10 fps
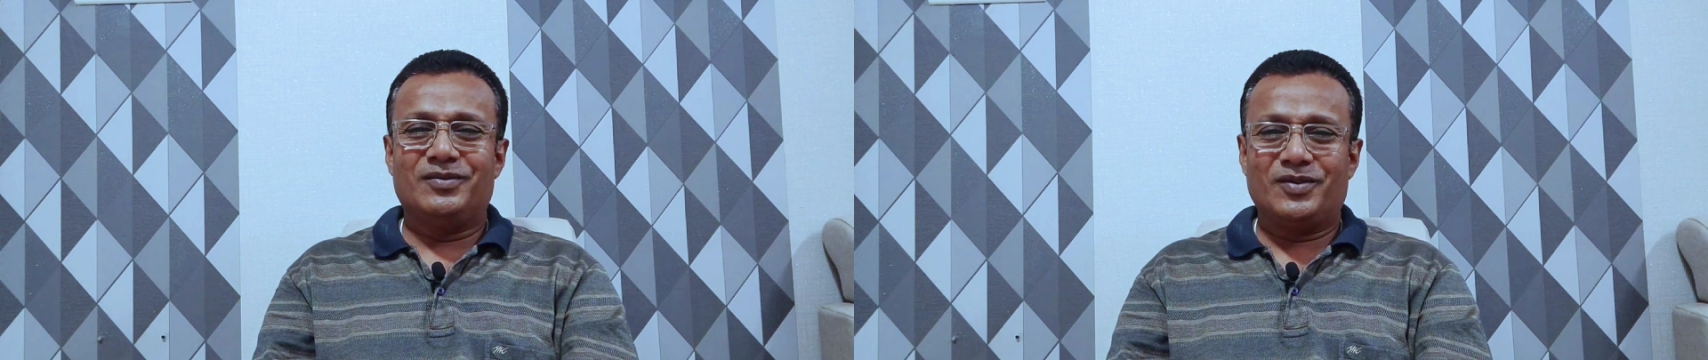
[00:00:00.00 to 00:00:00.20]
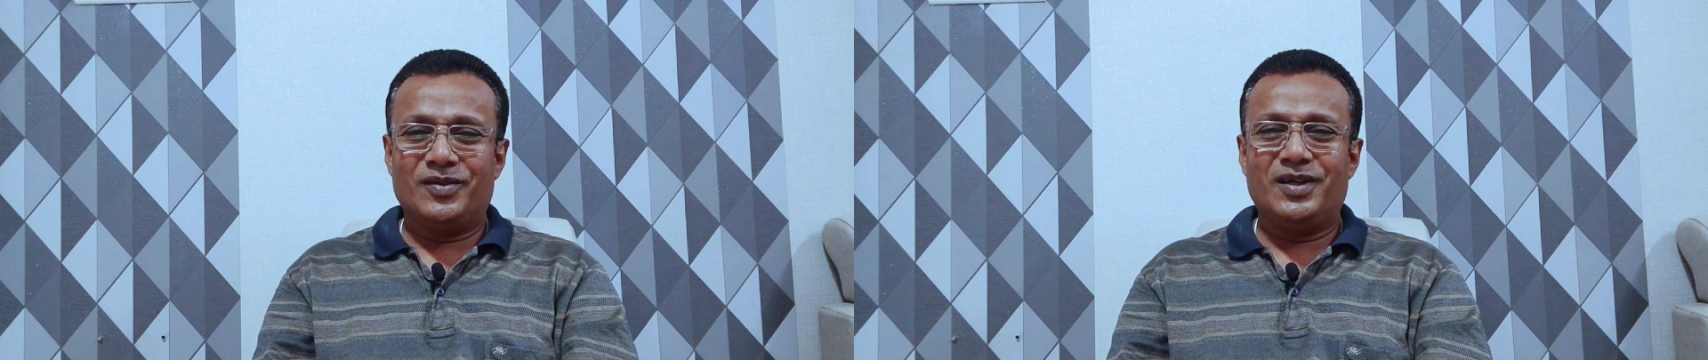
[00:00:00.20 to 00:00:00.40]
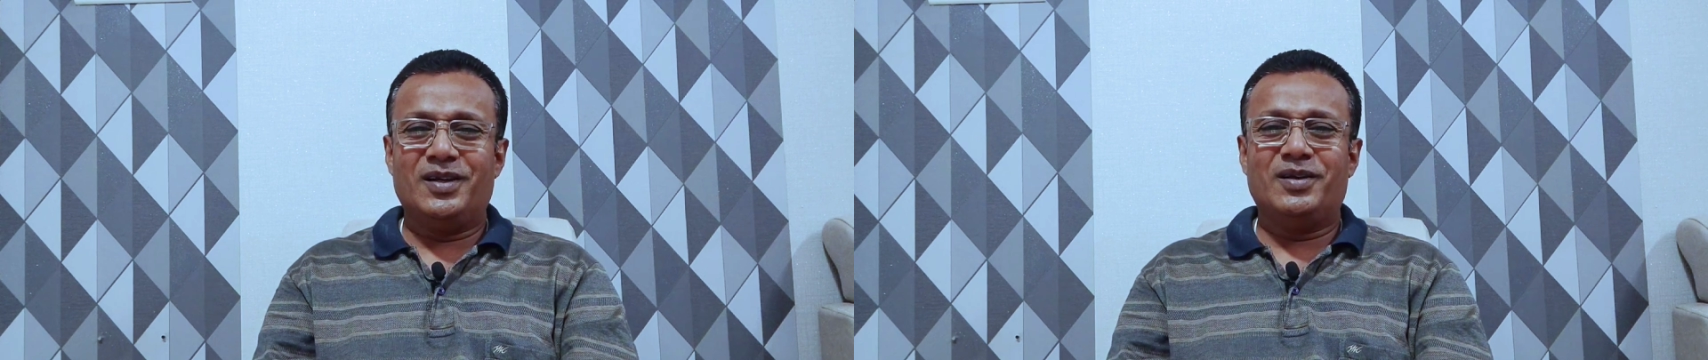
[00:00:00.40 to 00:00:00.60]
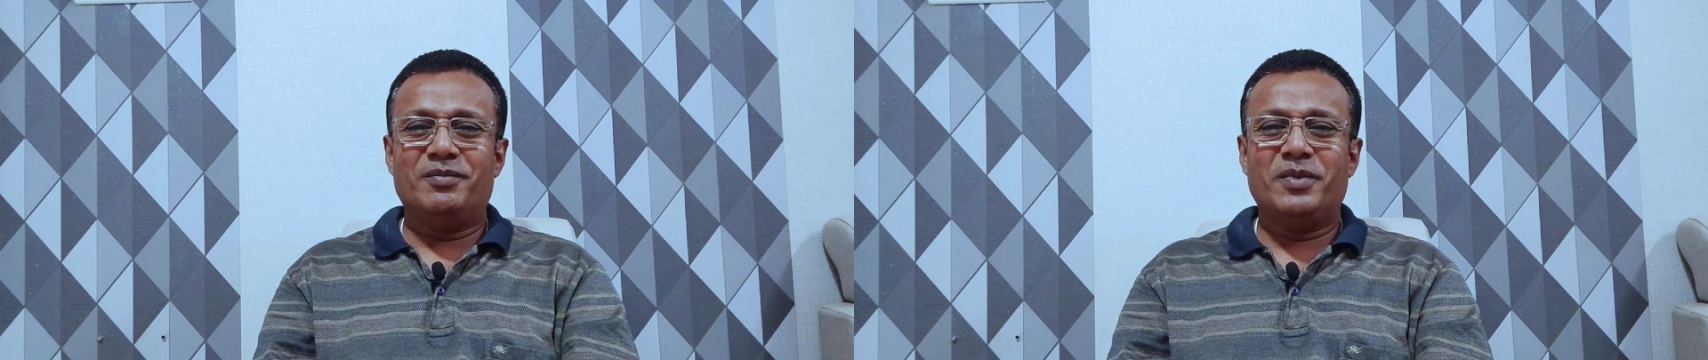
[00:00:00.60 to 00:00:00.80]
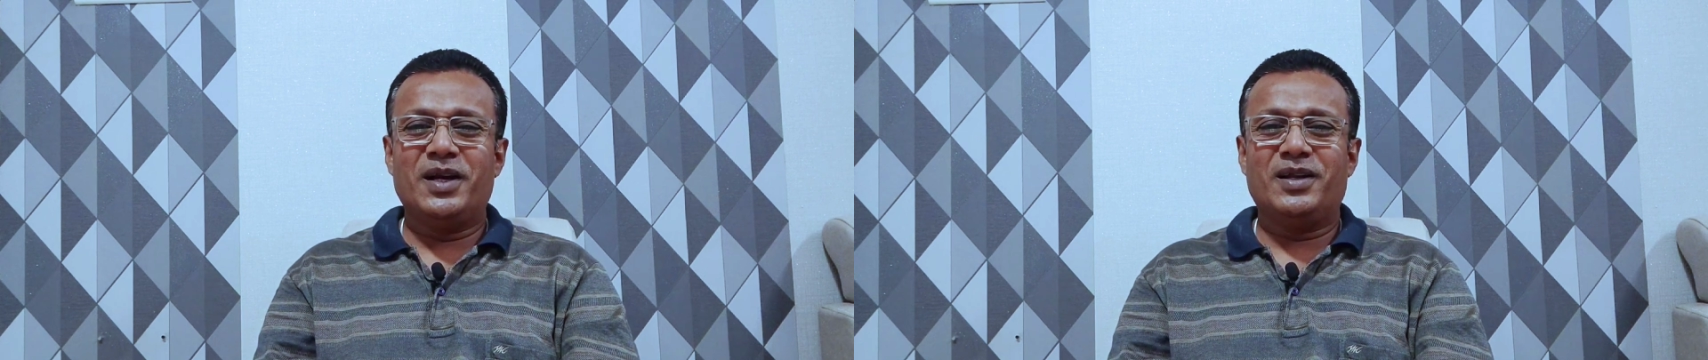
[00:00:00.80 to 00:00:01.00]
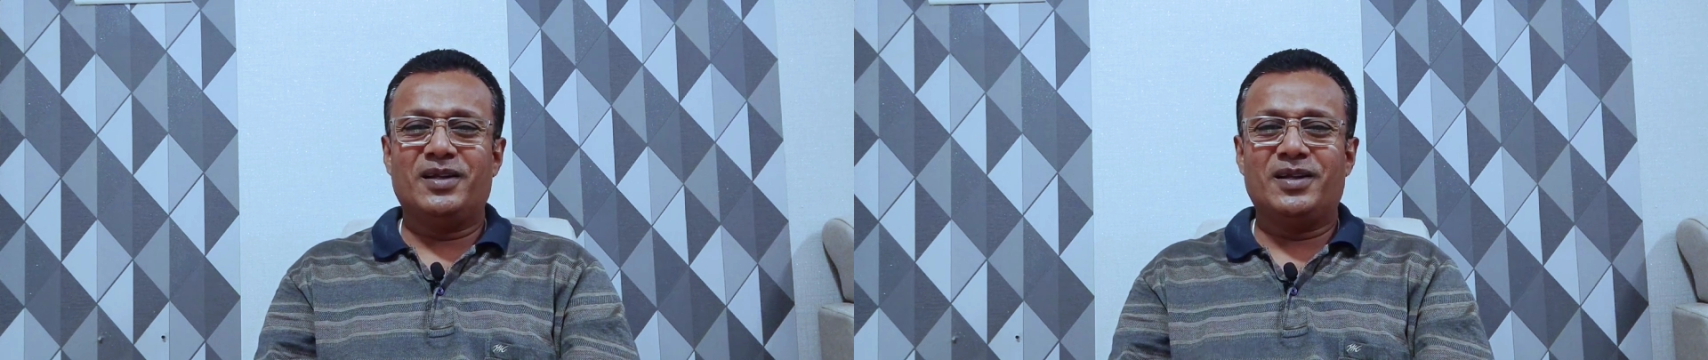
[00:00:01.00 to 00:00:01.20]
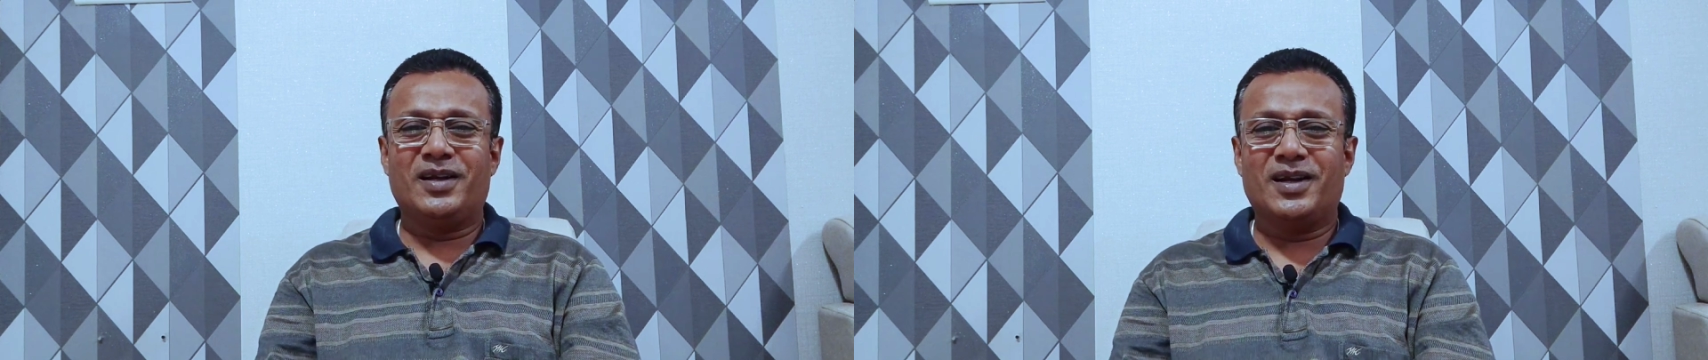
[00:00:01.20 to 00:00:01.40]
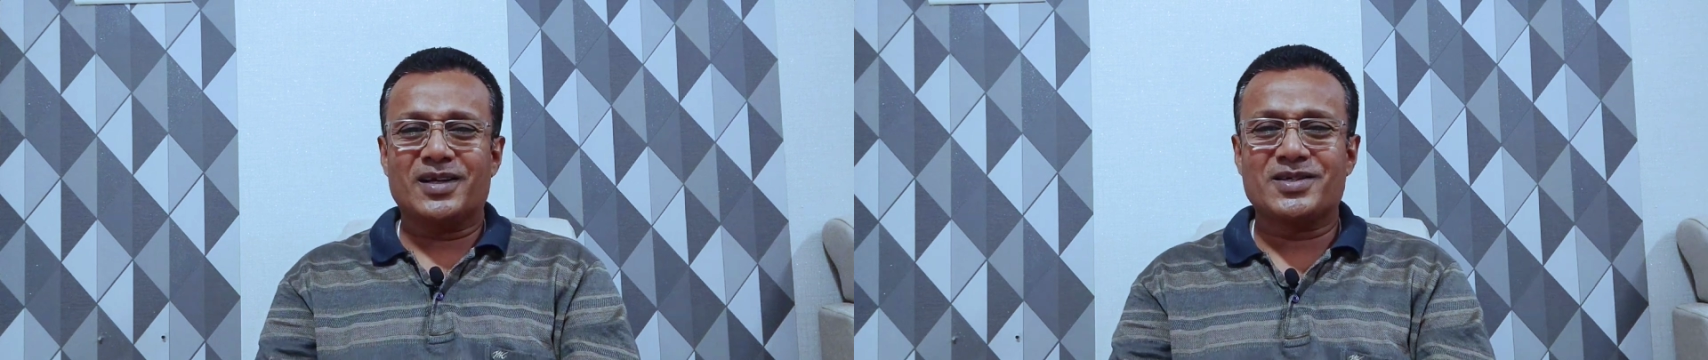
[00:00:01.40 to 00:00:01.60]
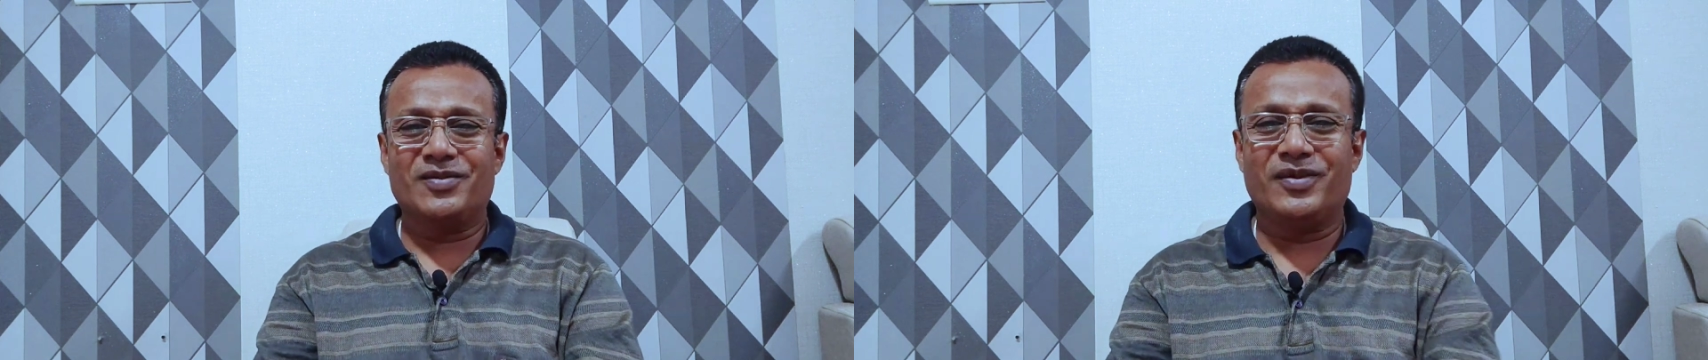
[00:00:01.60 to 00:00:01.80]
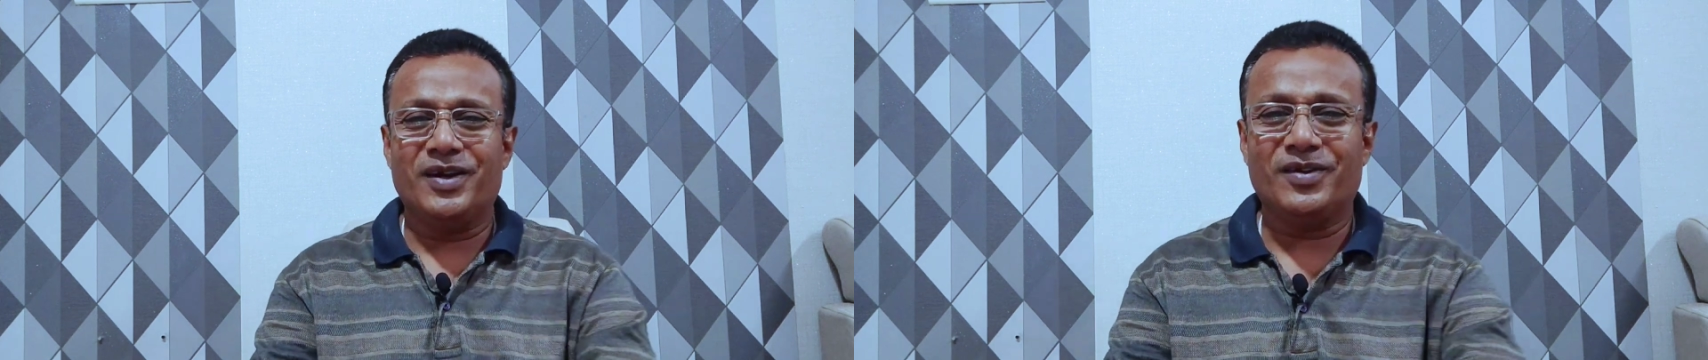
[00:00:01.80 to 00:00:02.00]
We will meet in the
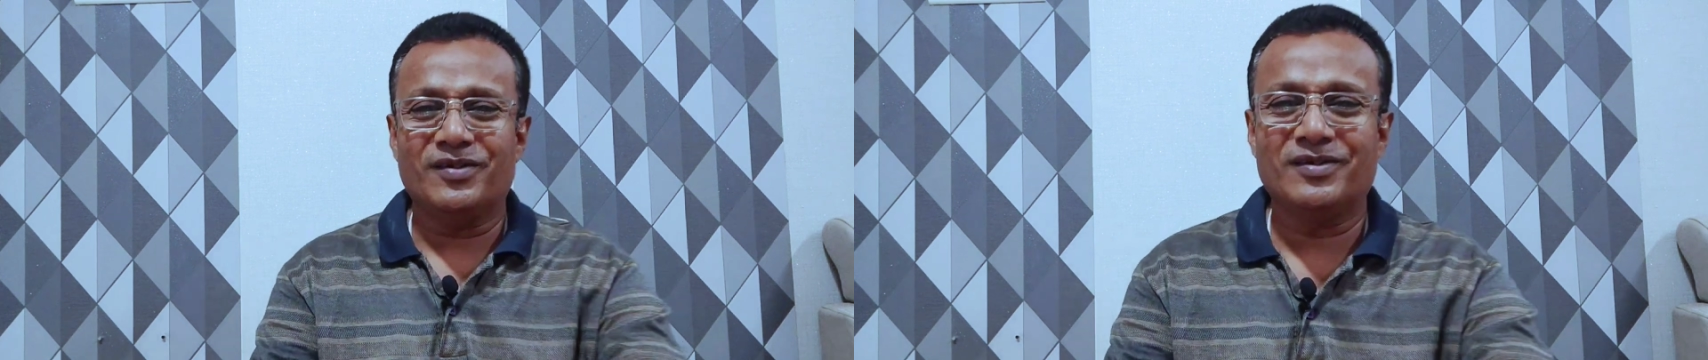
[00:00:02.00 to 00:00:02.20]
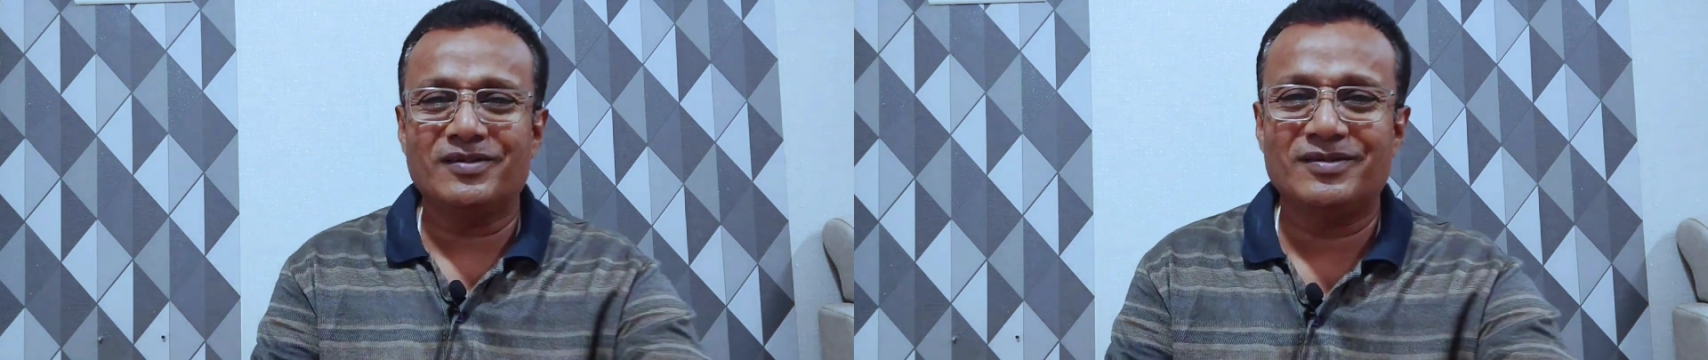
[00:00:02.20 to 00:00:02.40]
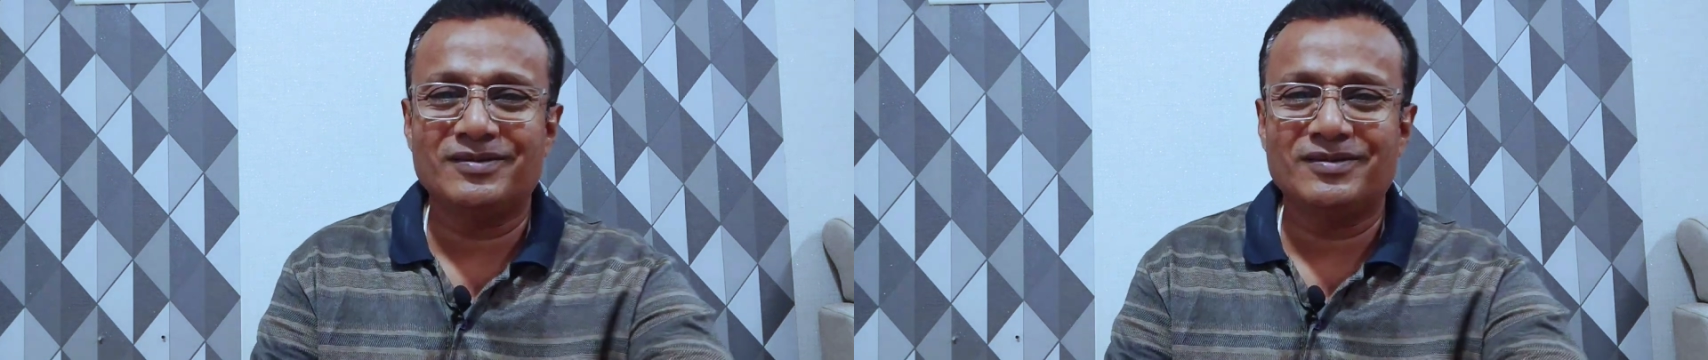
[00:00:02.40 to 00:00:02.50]
next video.